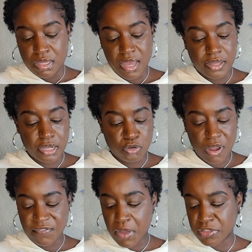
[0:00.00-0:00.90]
Yeah, your
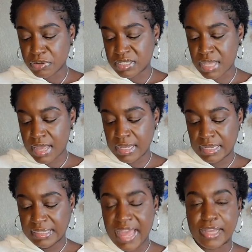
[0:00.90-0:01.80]
grandfather is saying,
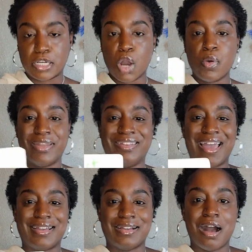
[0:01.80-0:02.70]
let go and
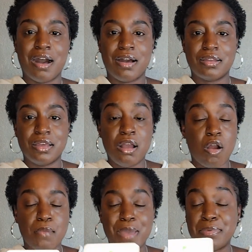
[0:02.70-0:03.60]
let God.
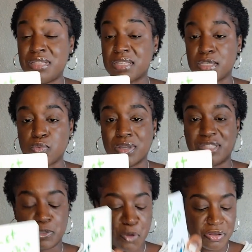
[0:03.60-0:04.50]
Or maybe this is what
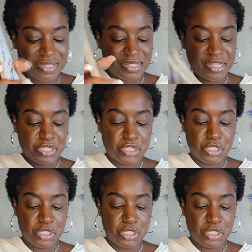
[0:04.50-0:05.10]
this person needs to